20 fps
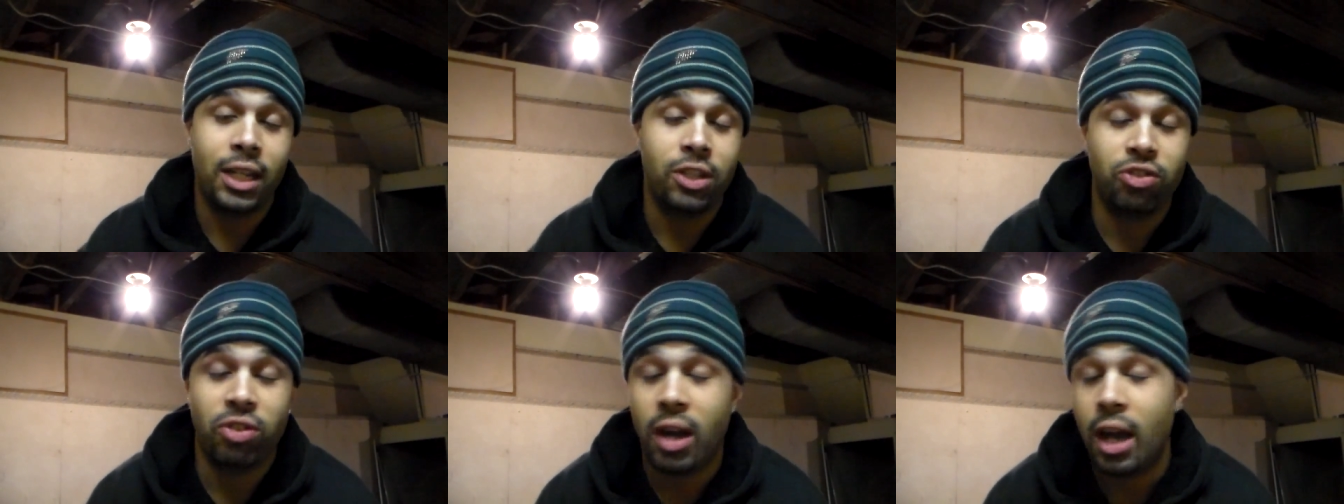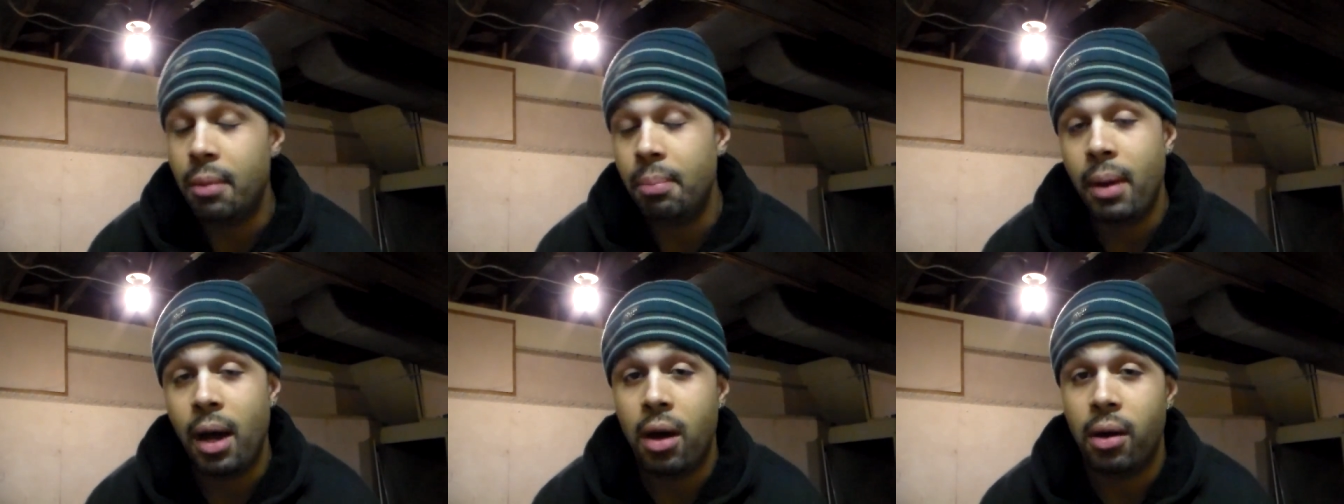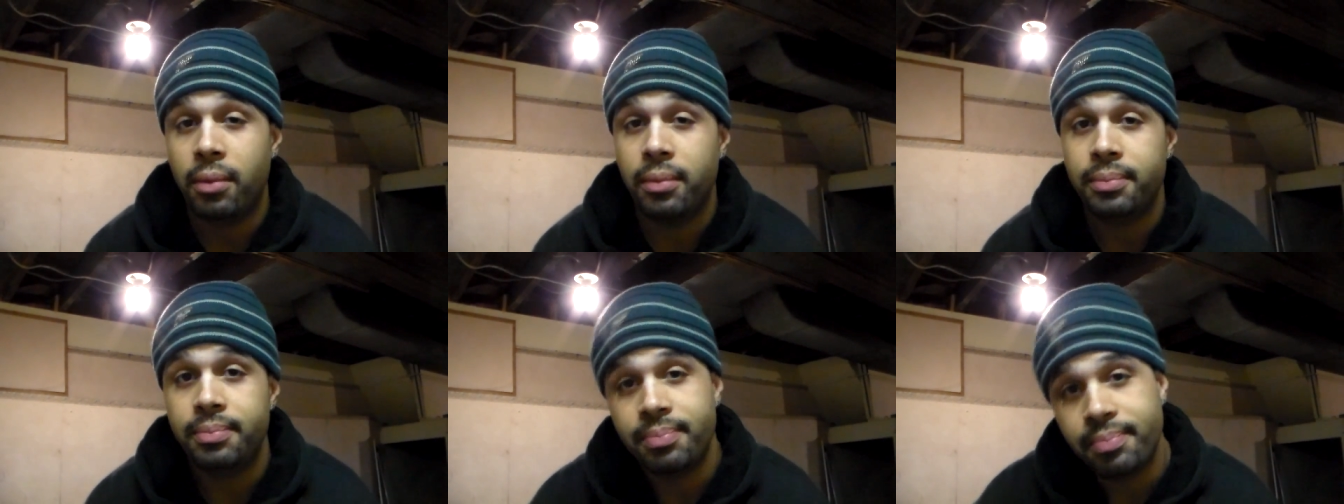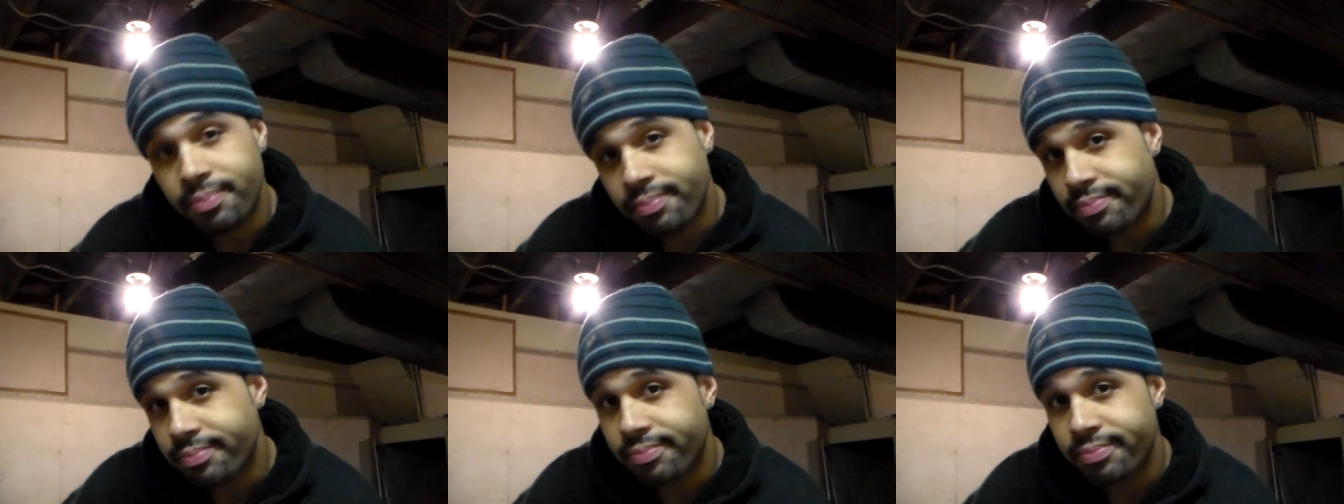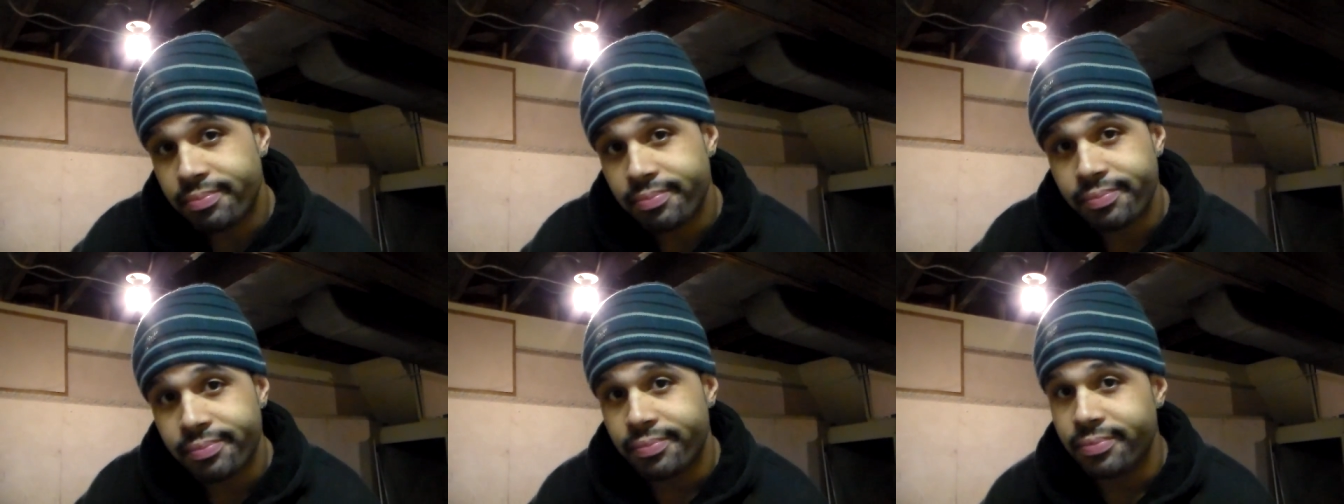I try them out.
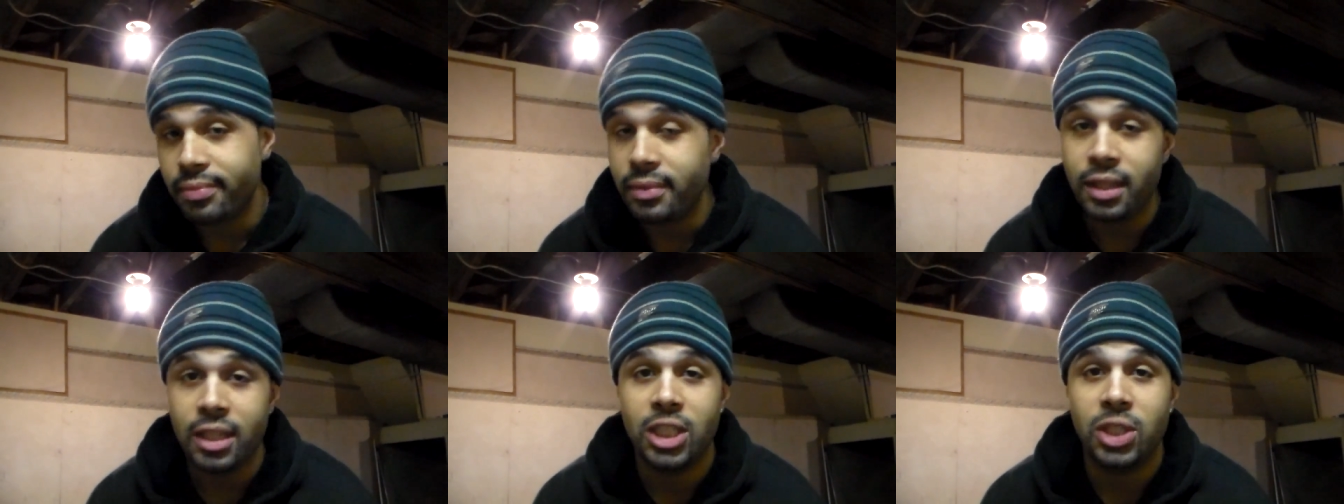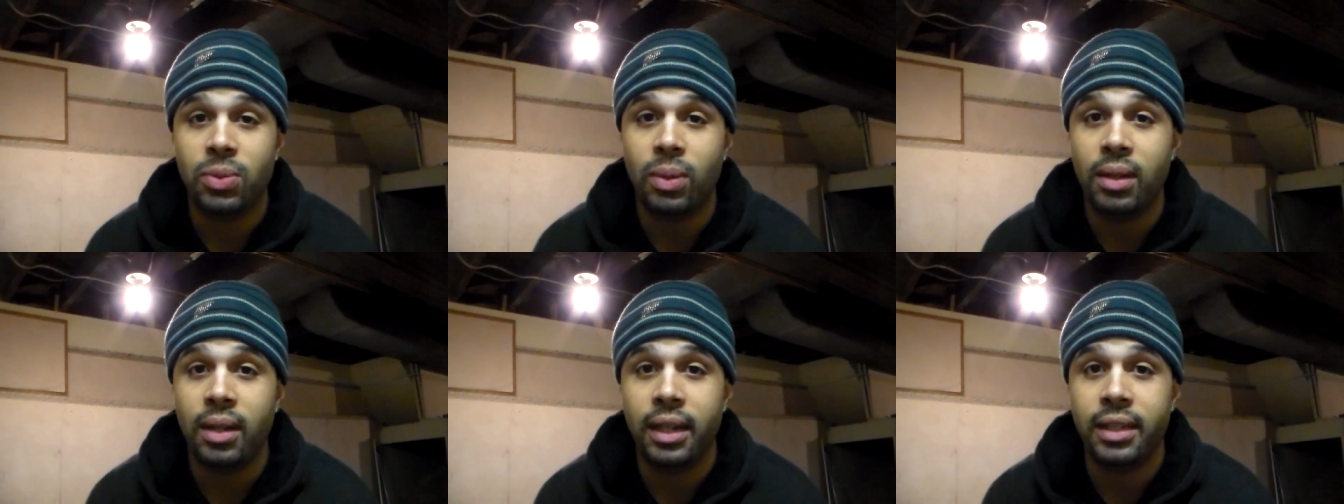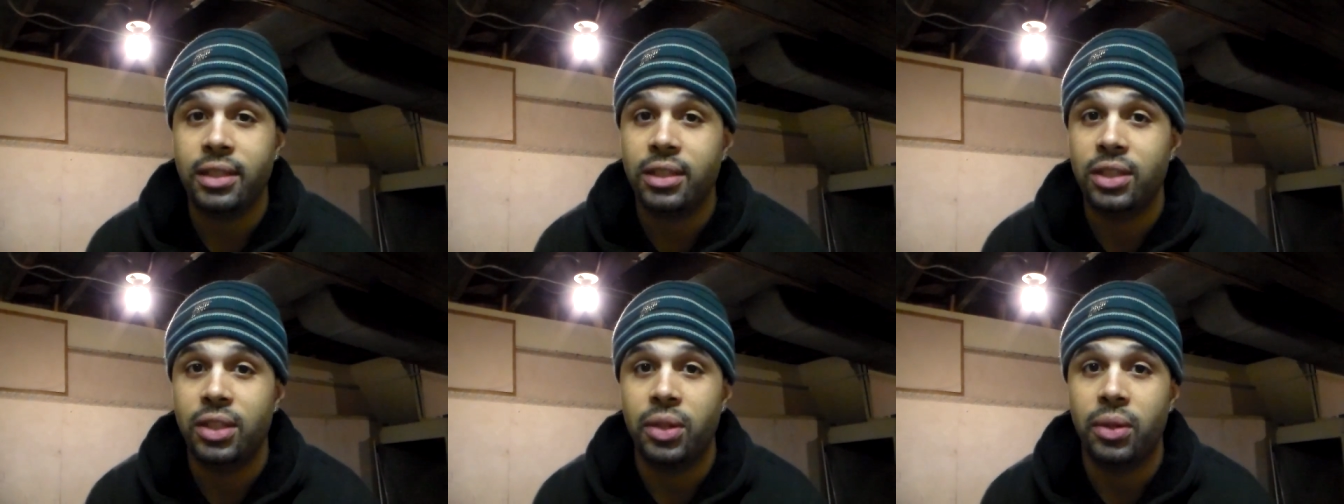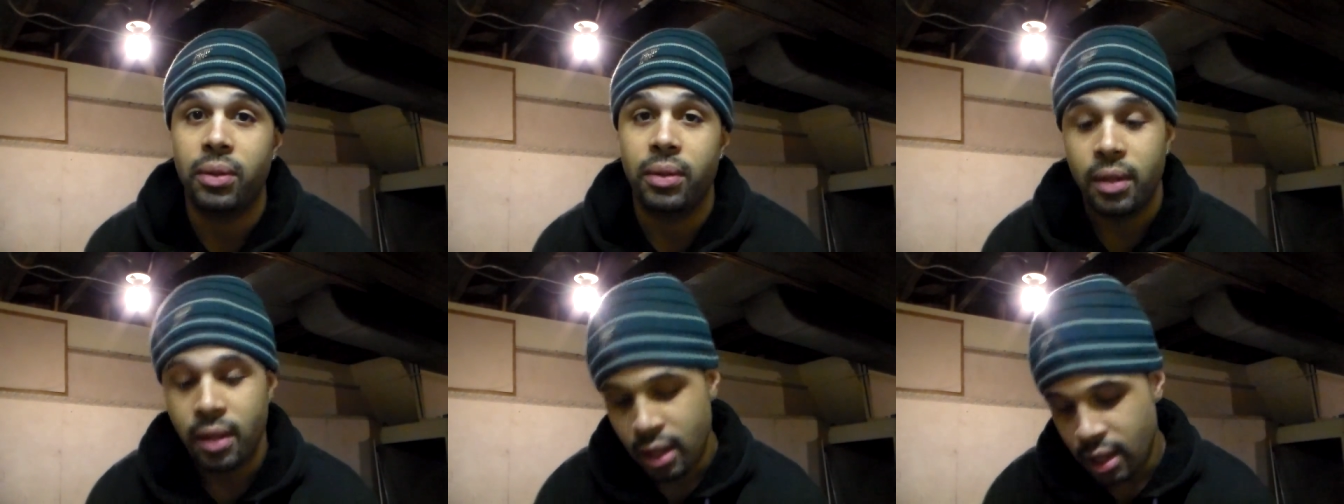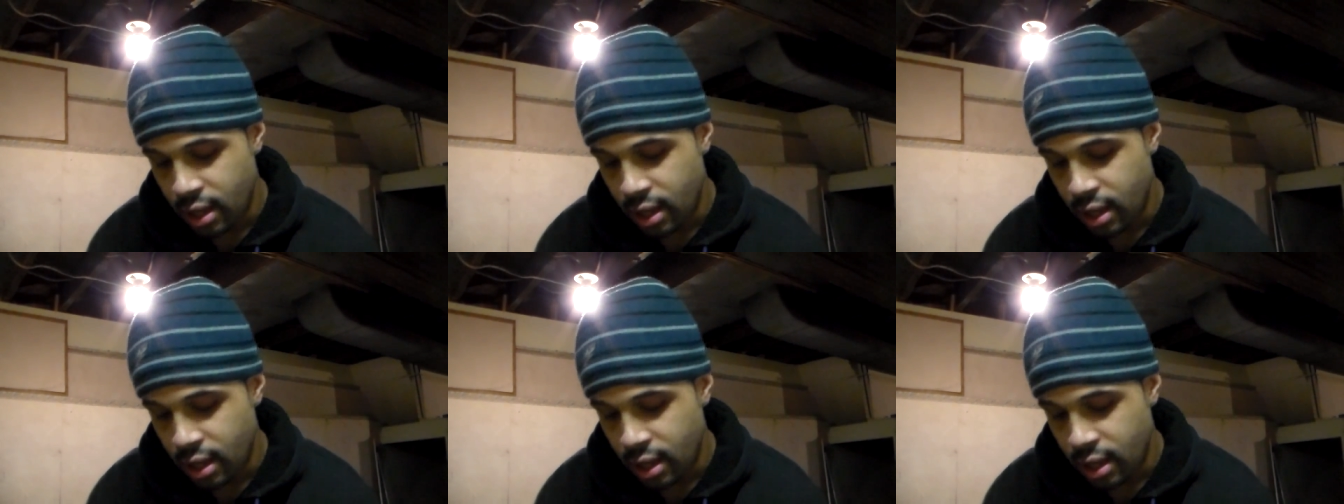That's what I like to do.